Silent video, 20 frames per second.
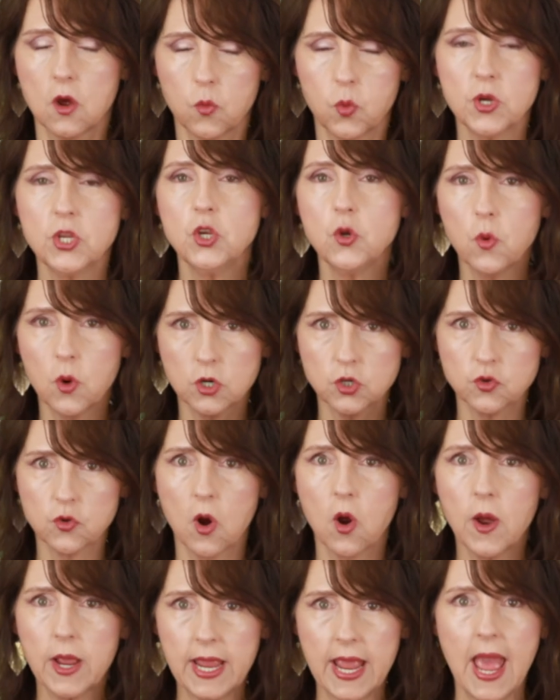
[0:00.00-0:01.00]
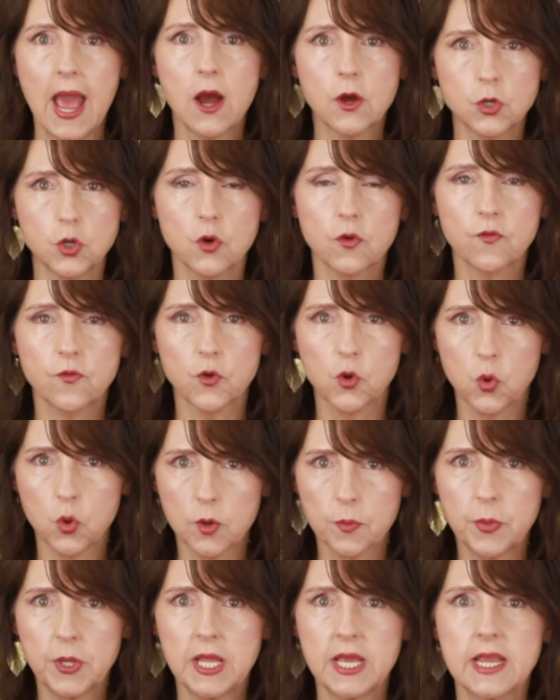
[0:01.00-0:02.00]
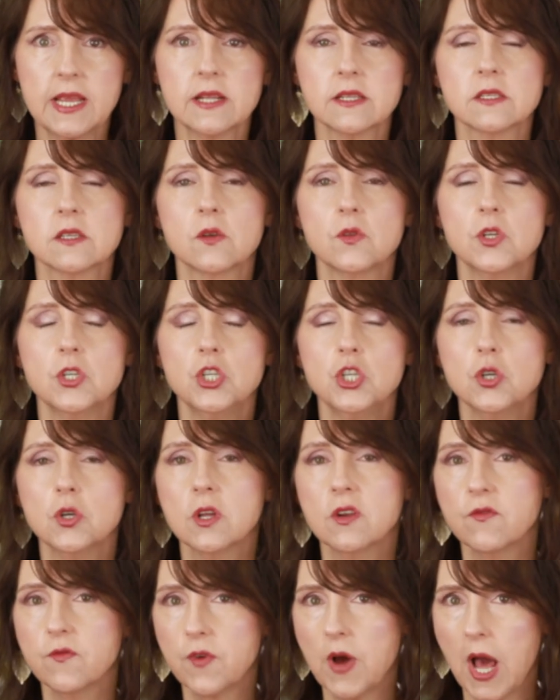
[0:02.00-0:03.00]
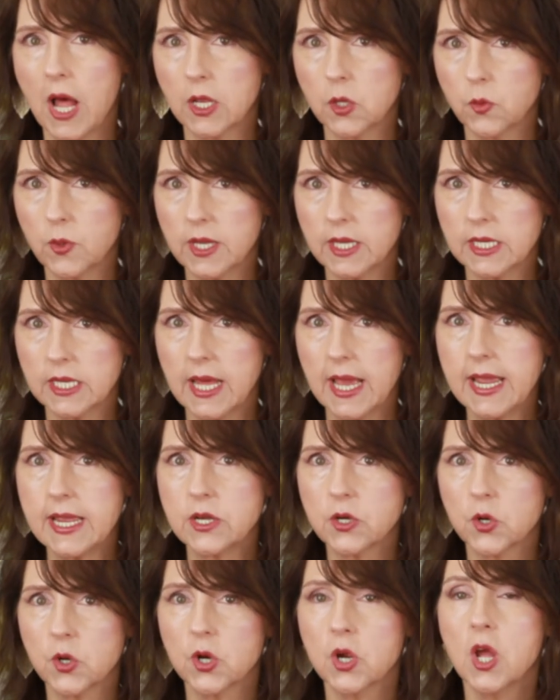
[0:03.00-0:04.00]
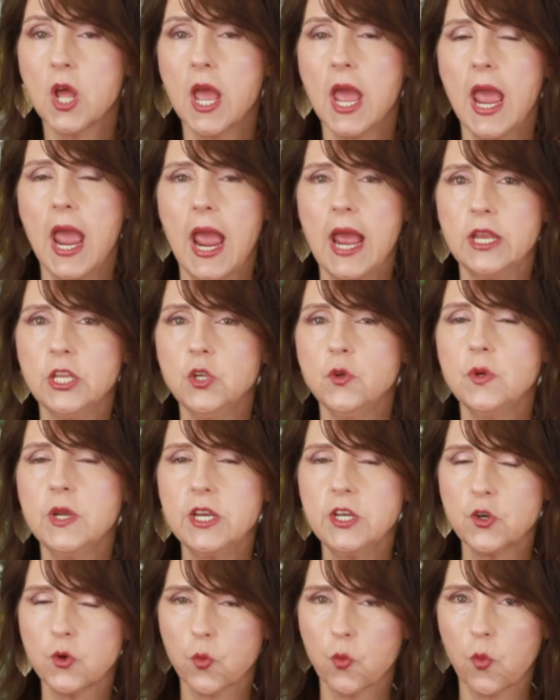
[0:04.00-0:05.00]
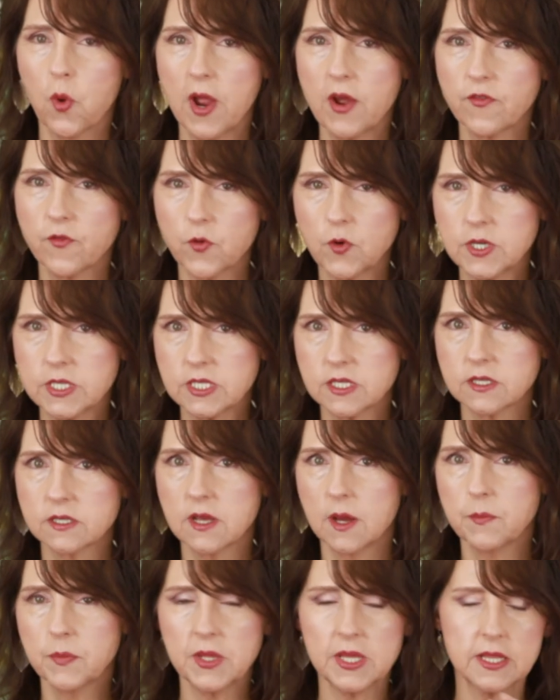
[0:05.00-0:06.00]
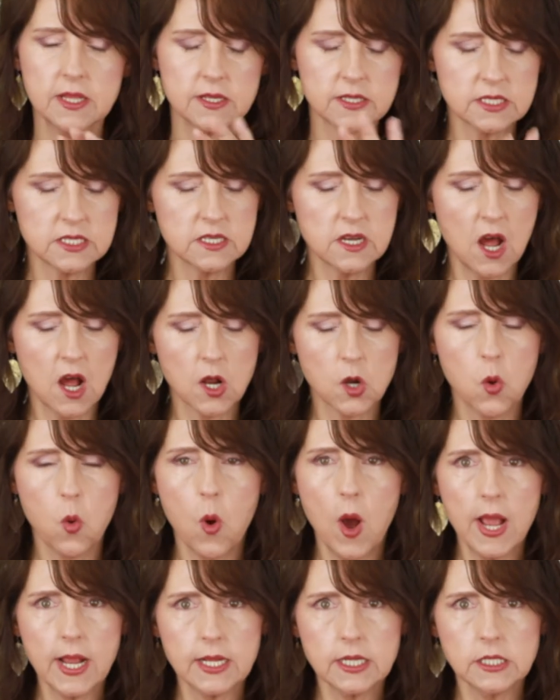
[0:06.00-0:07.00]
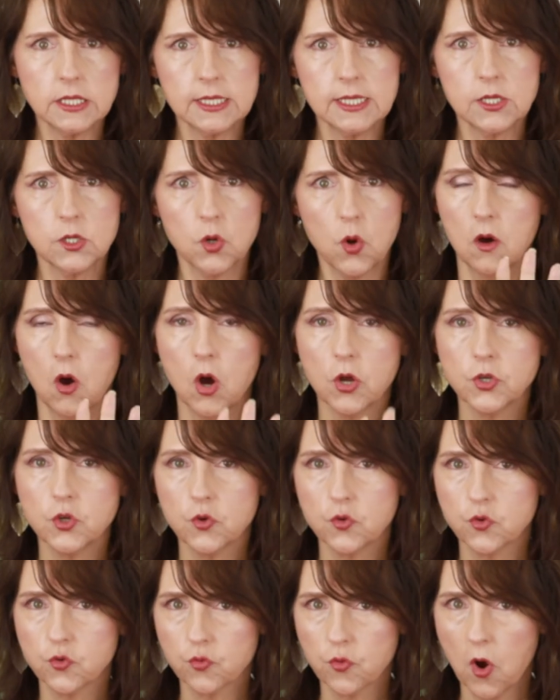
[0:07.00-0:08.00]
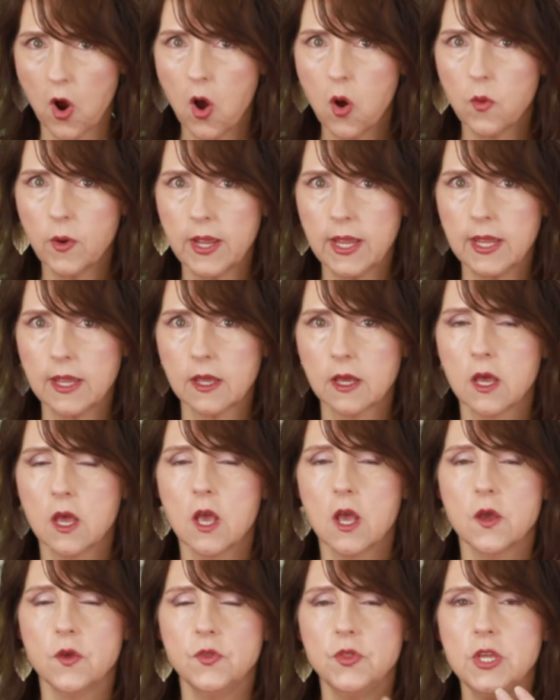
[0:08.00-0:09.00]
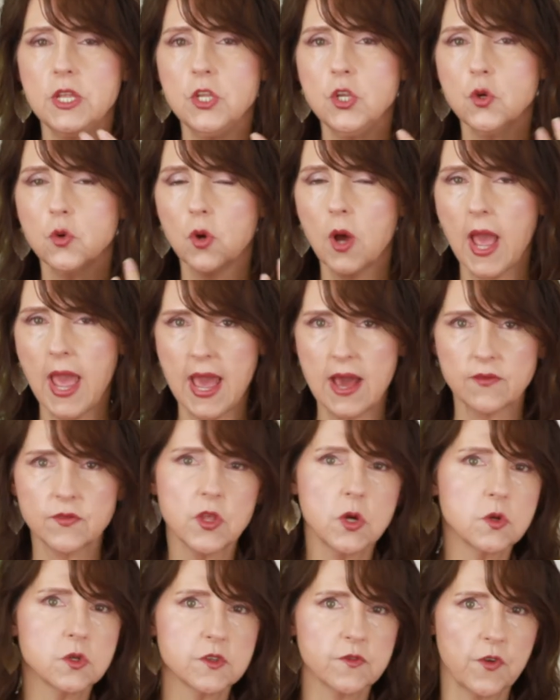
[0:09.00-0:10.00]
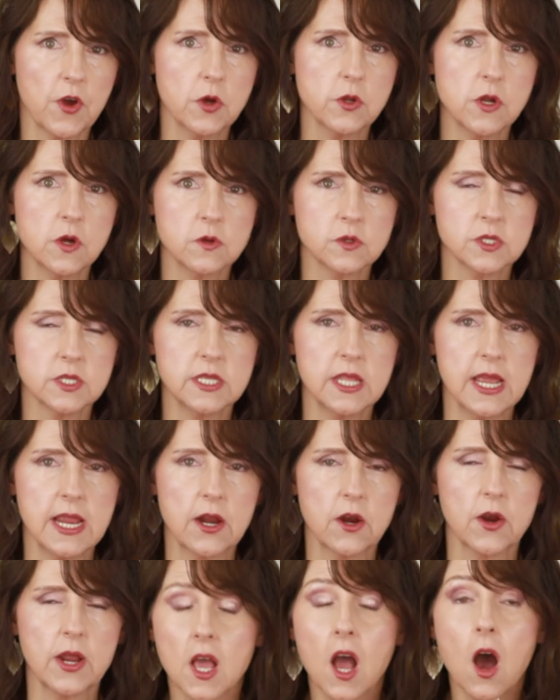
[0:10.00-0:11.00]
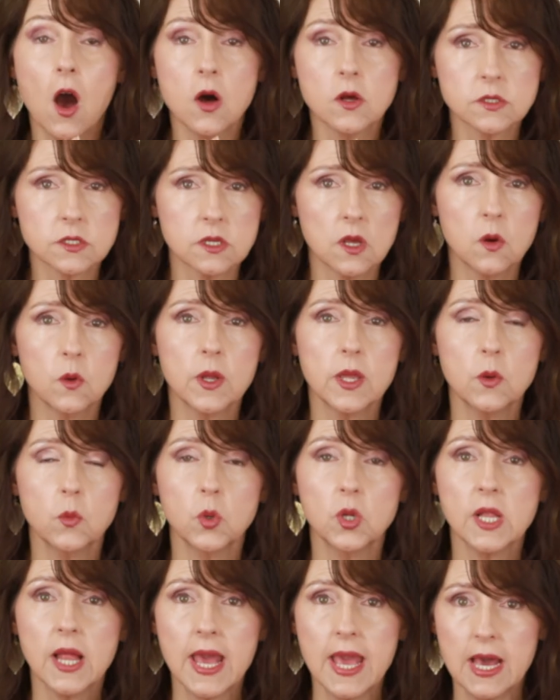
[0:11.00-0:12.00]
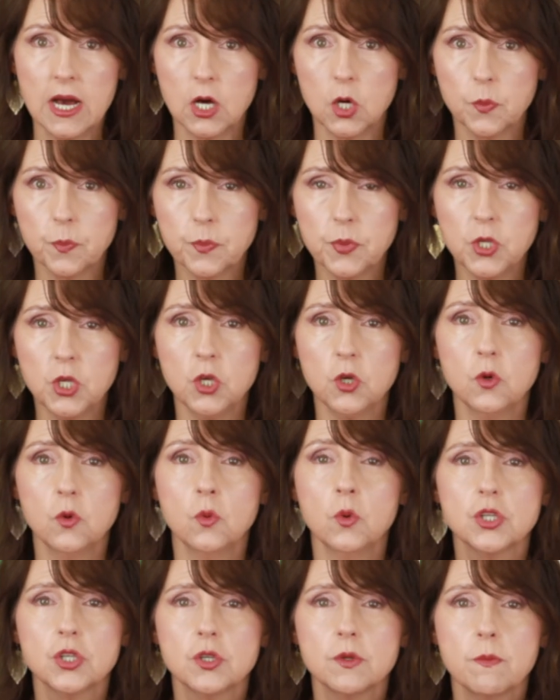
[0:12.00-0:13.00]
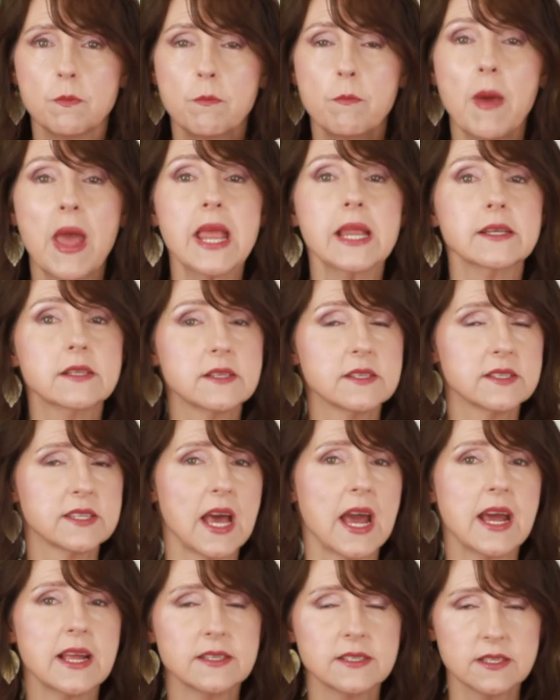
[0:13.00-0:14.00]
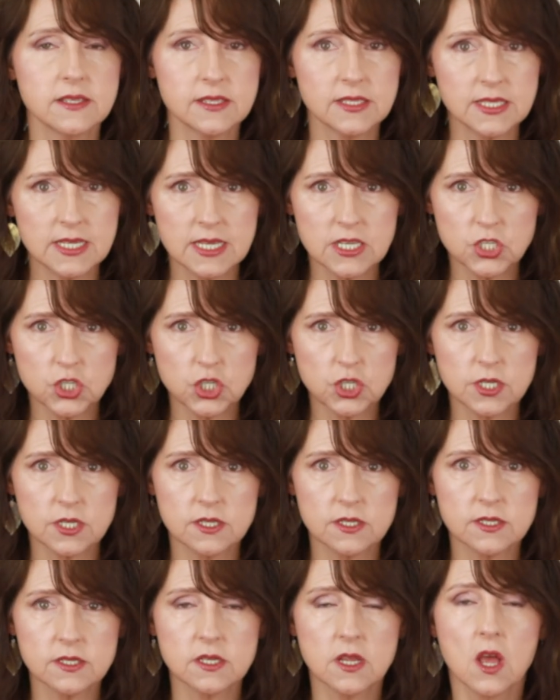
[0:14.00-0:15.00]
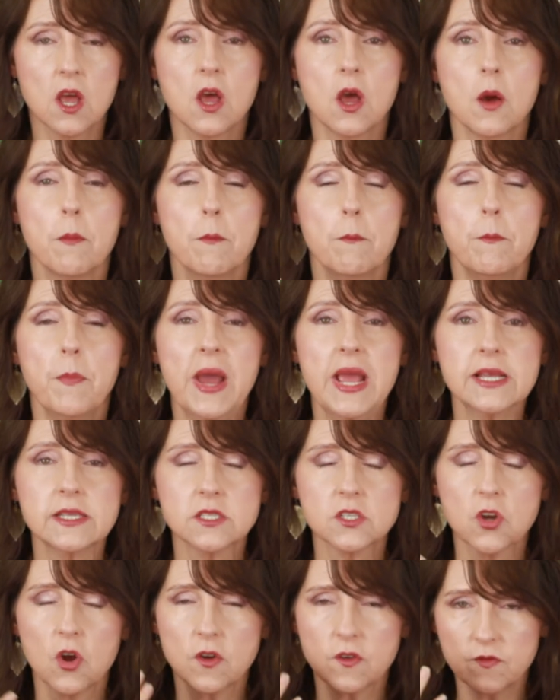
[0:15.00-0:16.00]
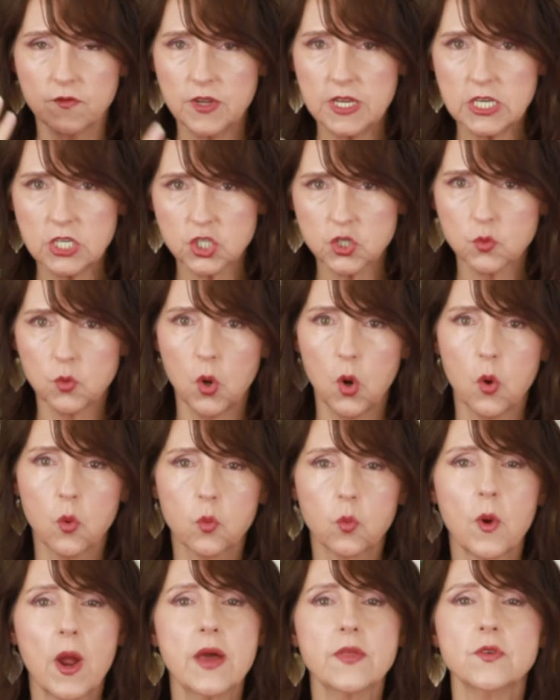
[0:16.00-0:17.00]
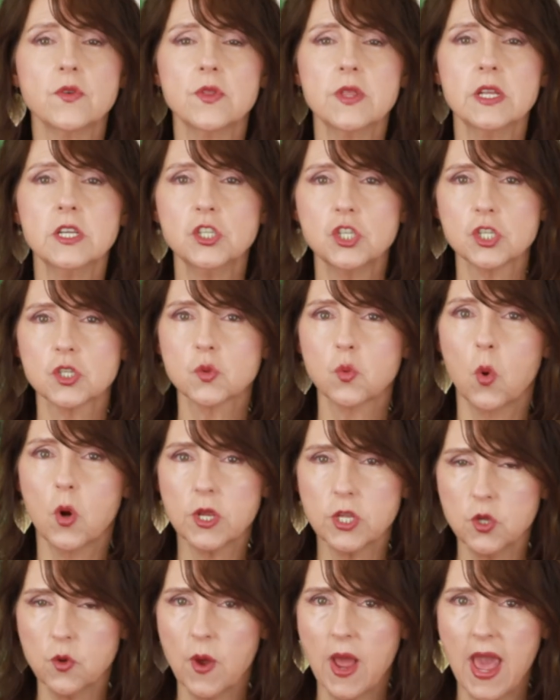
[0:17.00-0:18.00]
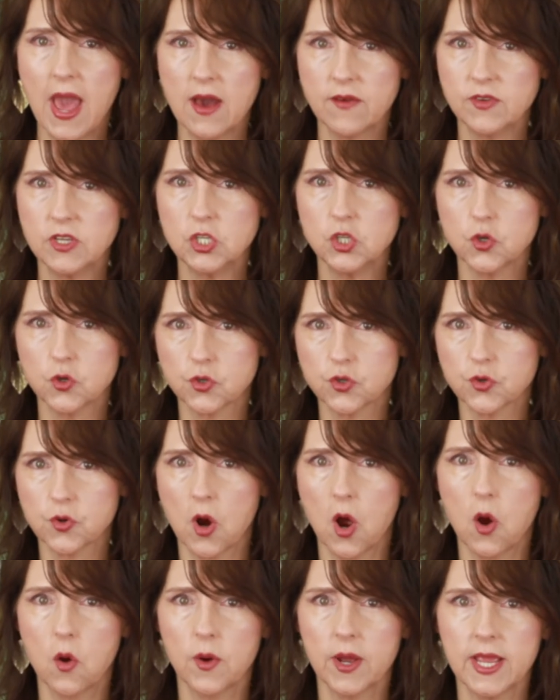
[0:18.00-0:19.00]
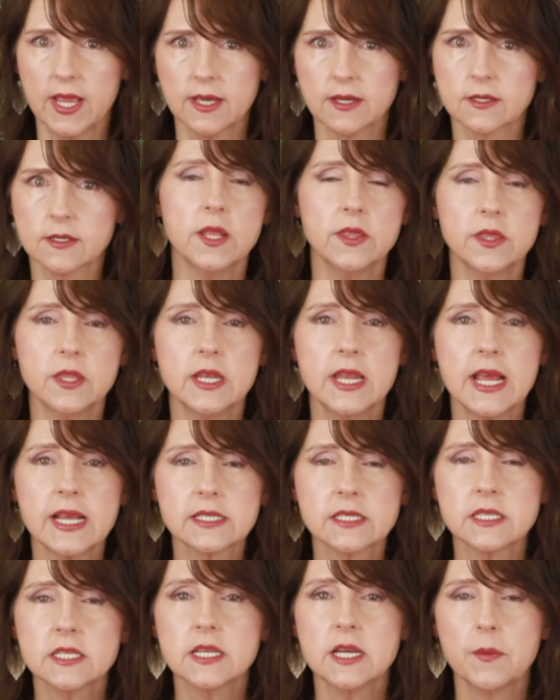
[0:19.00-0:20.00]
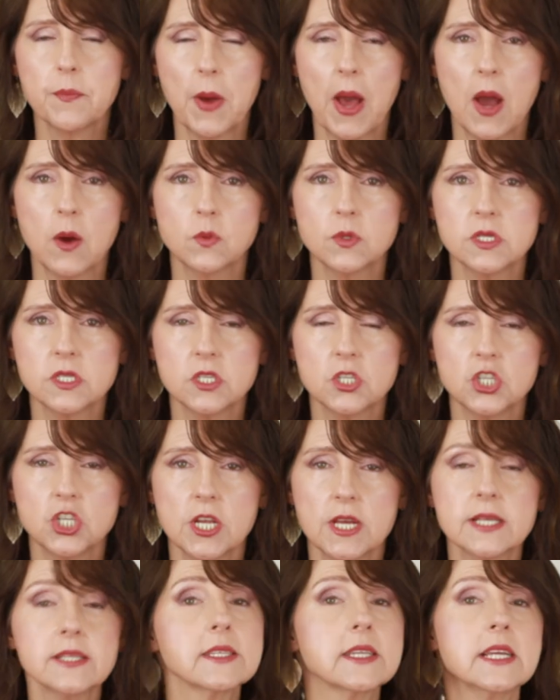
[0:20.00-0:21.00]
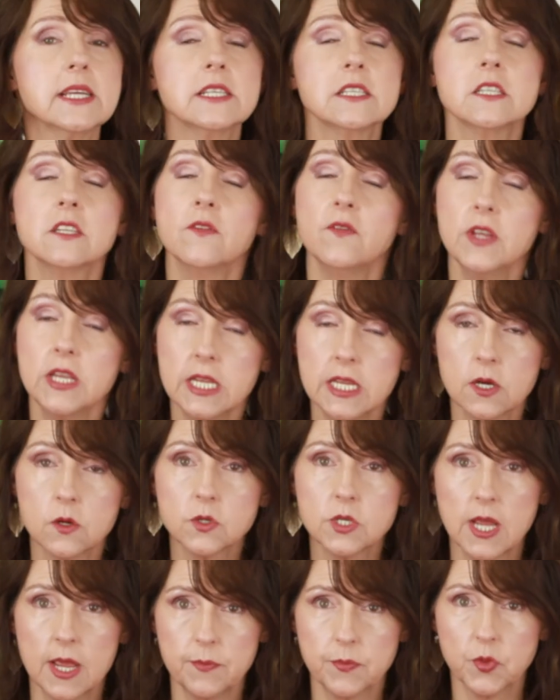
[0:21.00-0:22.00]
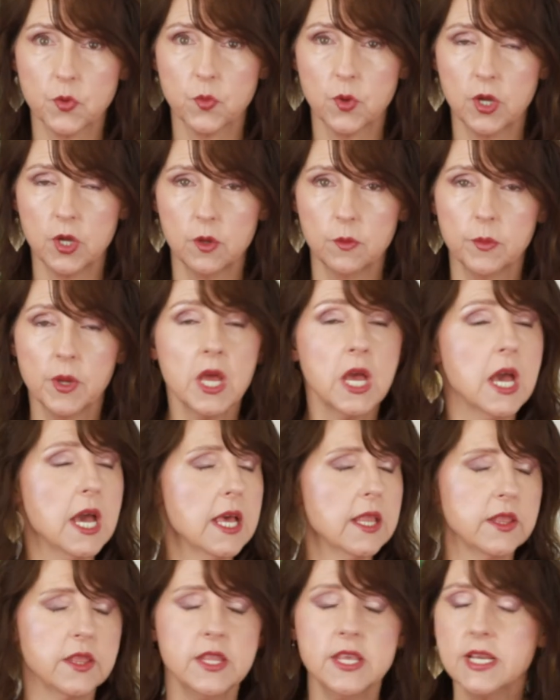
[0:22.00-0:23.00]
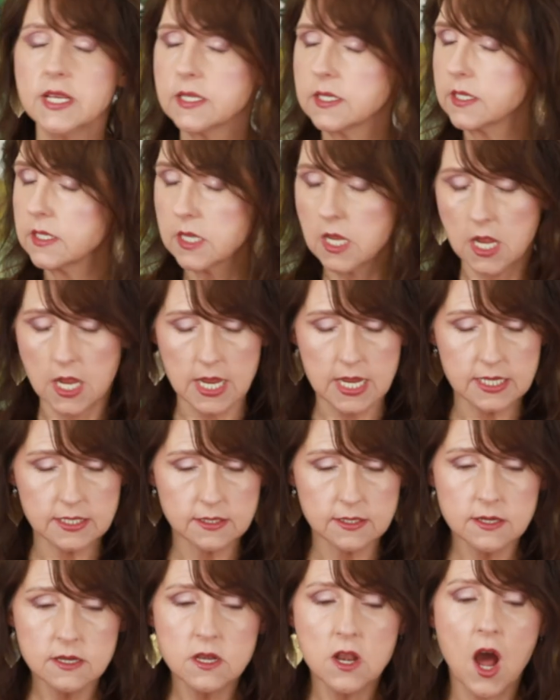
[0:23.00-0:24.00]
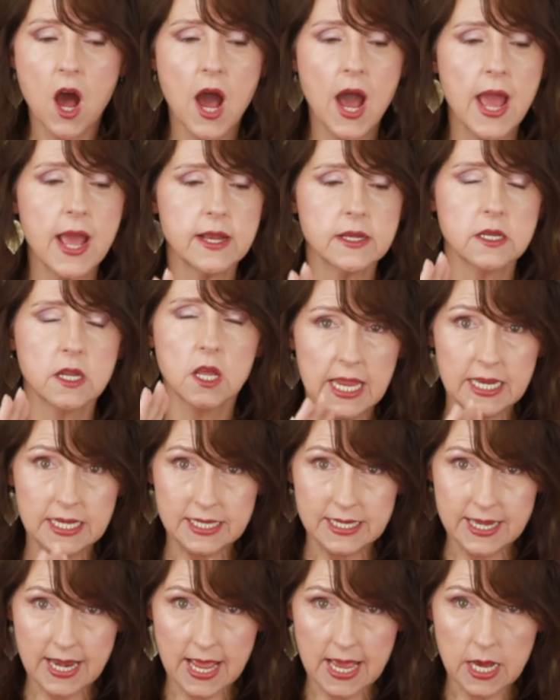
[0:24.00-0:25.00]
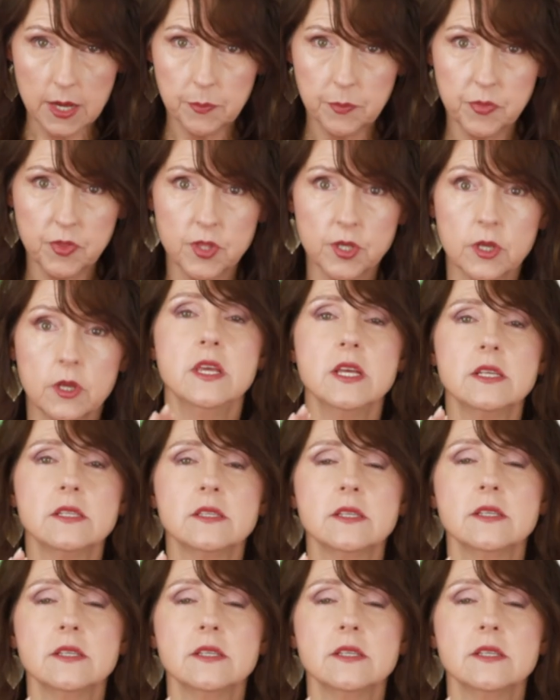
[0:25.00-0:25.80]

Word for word: when you are drawing out your floor plan so that you can follow it later, and you need to reference something that's not quite clear on your drawing, then you'll have those photos there. Also, it will help you make design decisions based on visual rather than just what you have in your drawing. And the next tip I would suggest is to videotape the room. This is not in depth. This